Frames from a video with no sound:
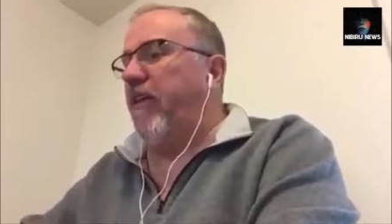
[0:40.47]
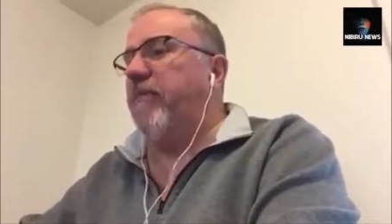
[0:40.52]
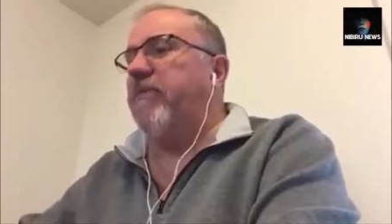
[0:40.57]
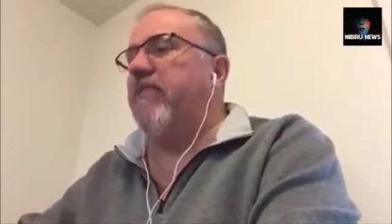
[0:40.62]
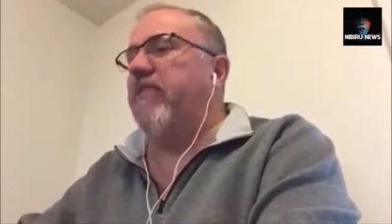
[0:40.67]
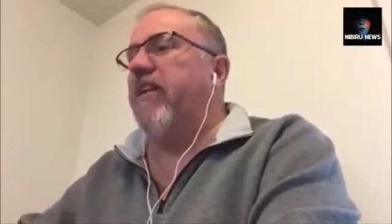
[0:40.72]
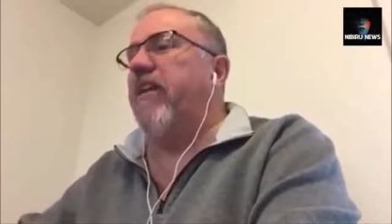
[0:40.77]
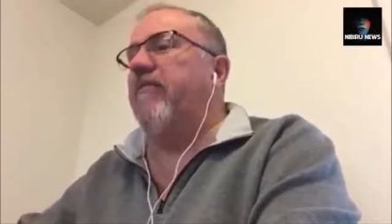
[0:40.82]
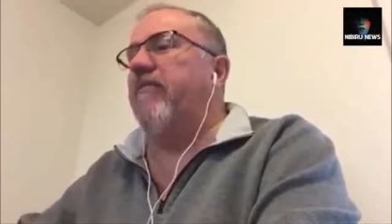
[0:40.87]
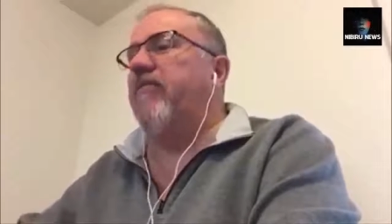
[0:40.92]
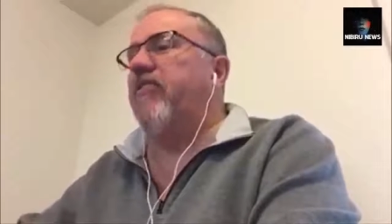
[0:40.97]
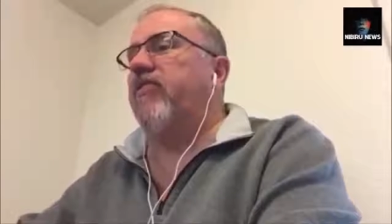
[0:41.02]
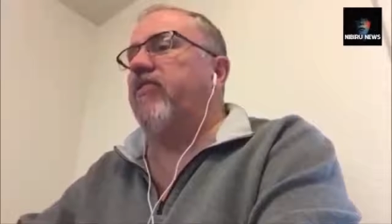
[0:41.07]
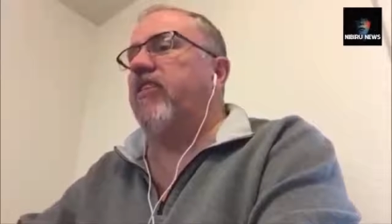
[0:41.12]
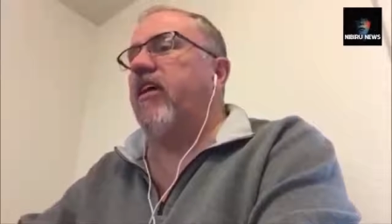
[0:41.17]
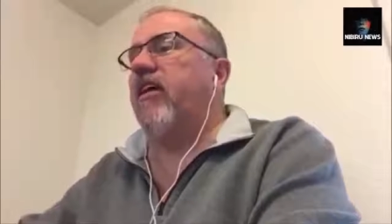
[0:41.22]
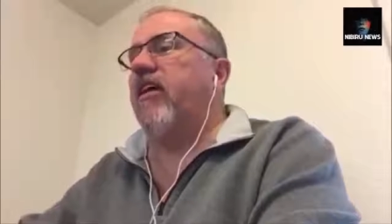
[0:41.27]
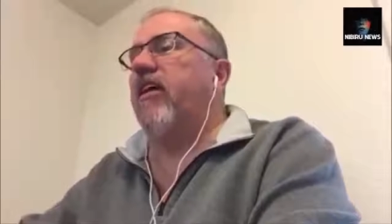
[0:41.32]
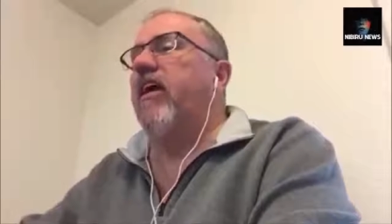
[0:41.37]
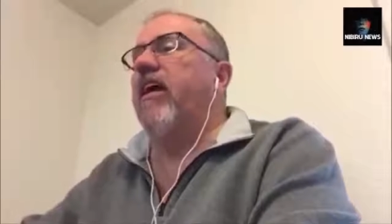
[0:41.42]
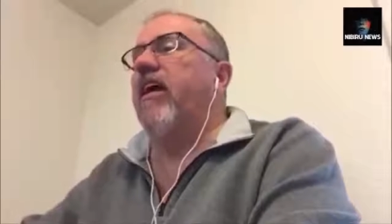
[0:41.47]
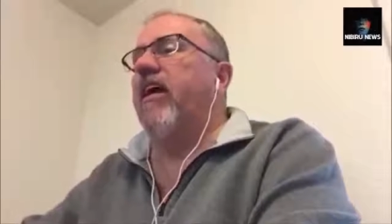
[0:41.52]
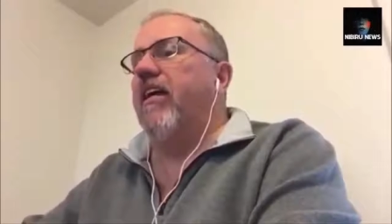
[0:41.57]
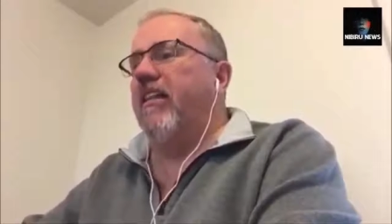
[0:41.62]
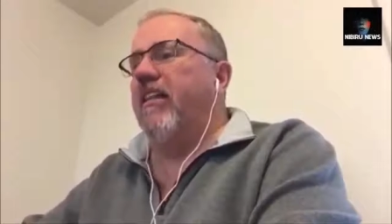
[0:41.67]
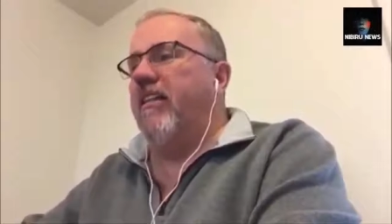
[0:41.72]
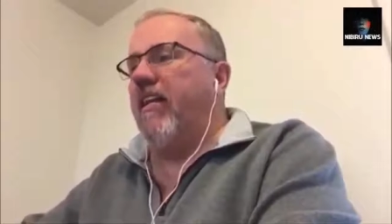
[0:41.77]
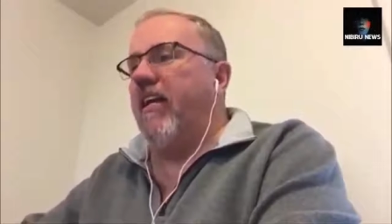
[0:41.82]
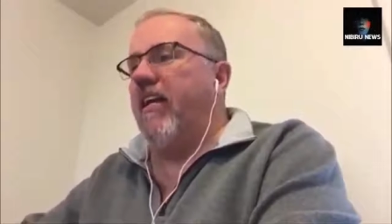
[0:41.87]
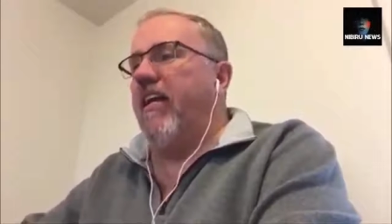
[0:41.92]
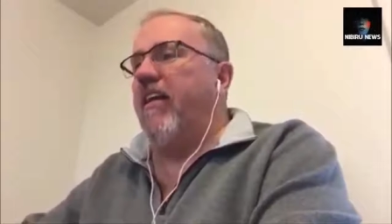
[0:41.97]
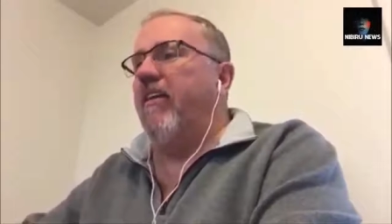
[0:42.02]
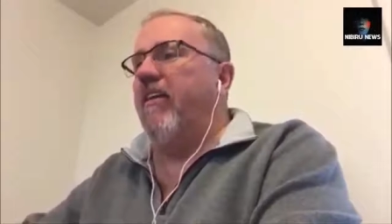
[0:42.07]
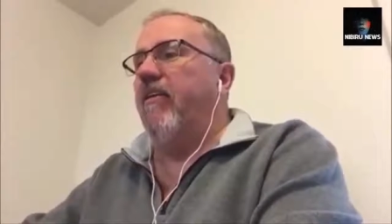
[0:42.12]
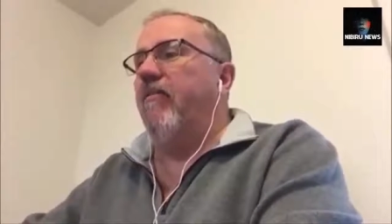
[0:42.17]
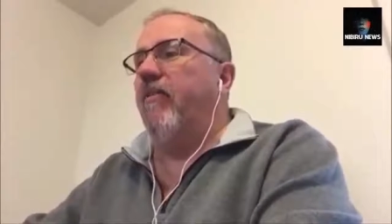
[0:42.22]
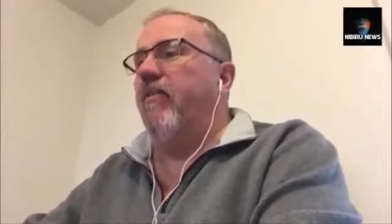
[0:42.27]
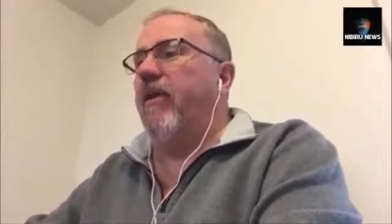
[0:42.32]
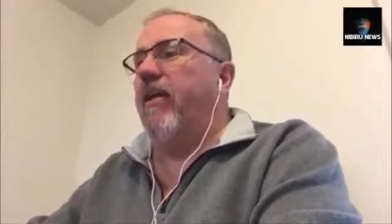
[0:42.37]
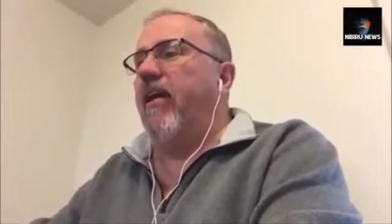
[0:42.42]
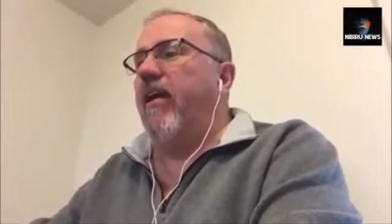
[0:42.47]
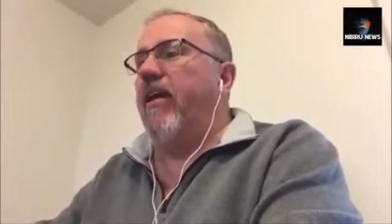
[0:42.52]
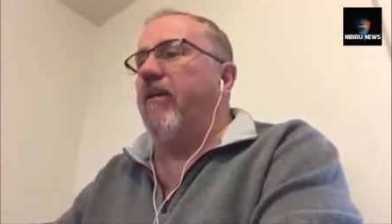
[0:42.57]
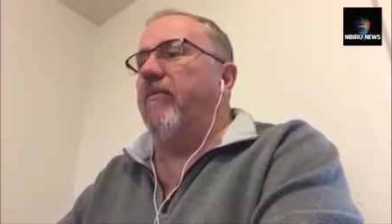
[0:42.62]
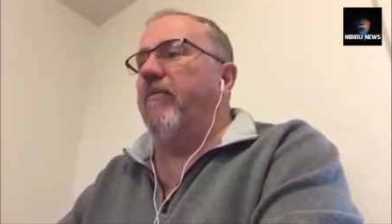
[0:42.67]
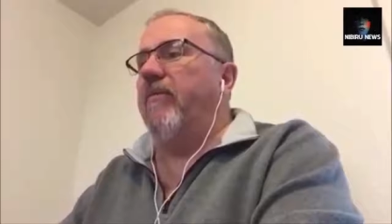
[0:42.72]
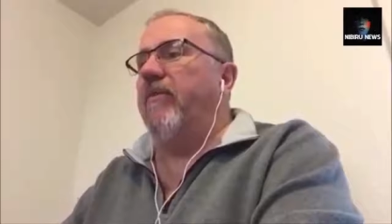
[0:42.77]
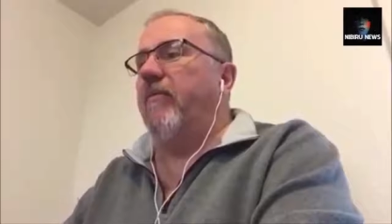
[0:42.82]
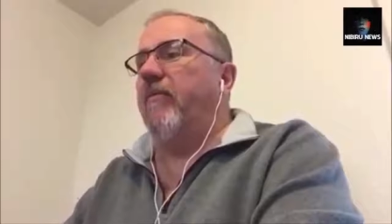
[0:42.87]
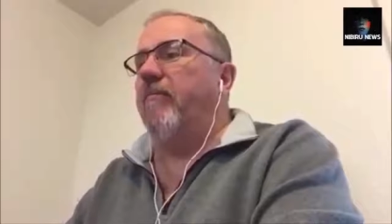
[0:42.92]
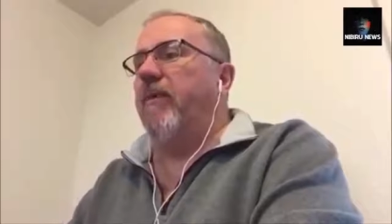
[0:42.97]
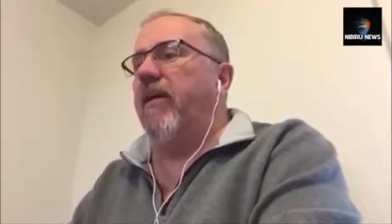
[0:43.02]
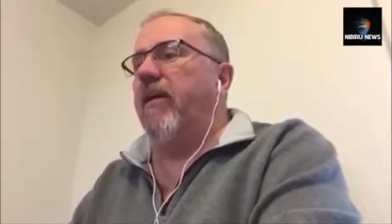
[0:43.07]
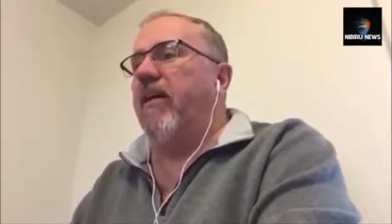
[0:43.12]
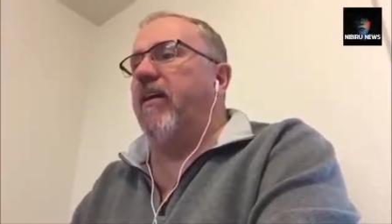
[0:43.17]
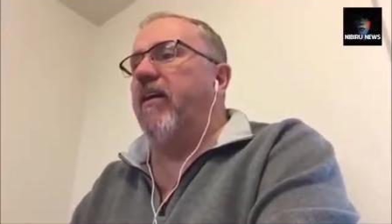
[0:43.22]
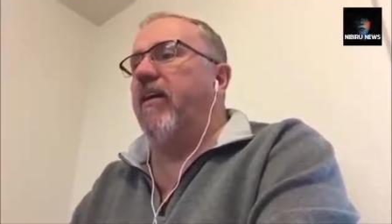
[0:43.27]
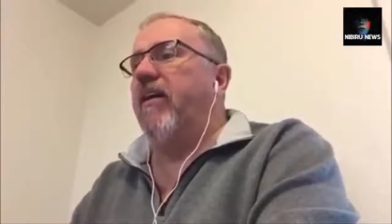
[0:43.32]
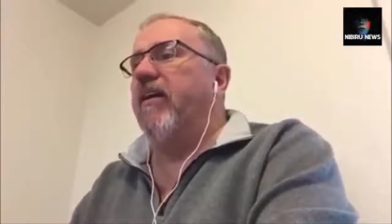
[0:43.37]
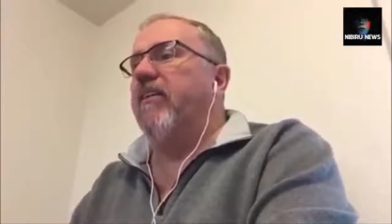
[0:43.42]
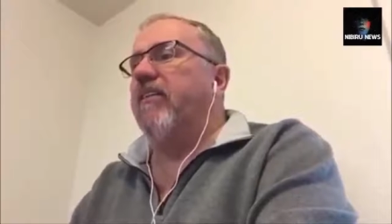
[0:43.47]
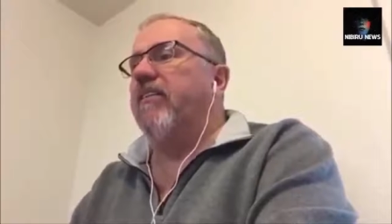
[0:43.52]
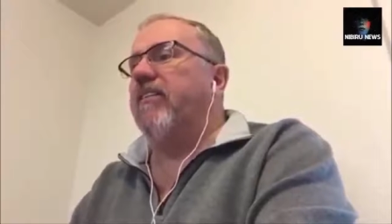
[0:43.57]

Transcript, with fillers: That was an aftershock. Then we got hit with the big